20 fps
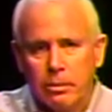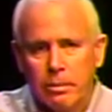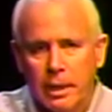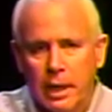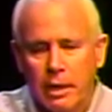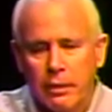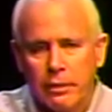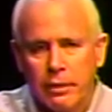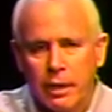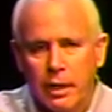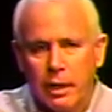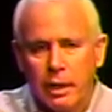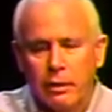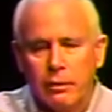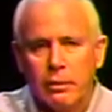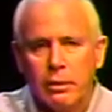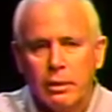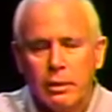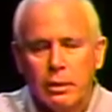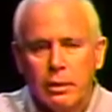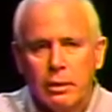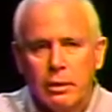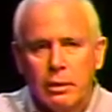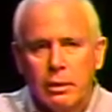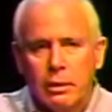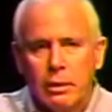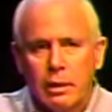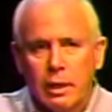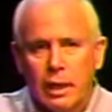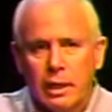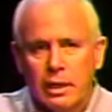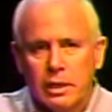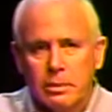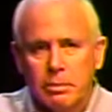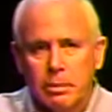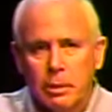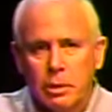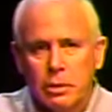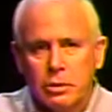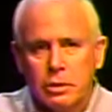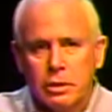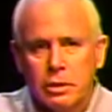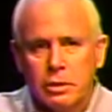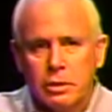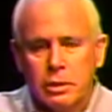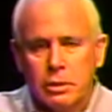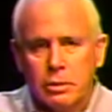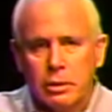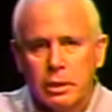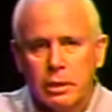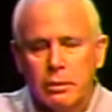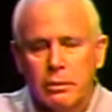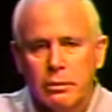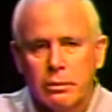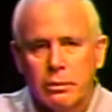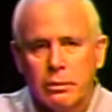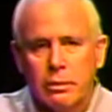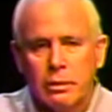about that and expose you to it.